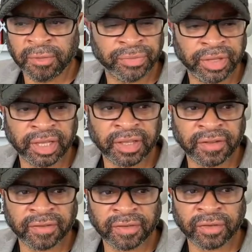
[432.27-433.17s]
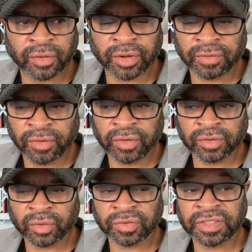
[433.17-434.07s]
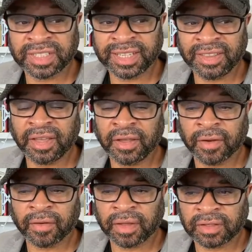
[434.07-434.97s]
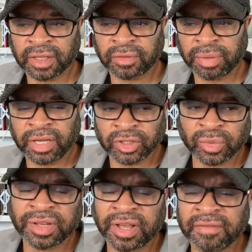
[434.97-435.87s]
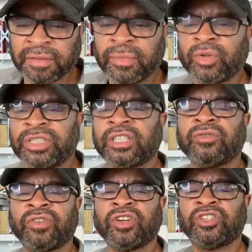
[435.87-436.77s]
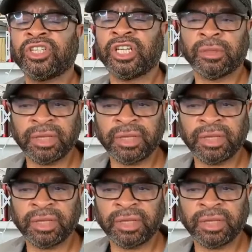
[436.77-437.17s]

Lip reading: you can sort of see the areas that the patient will have the most dysfunction in,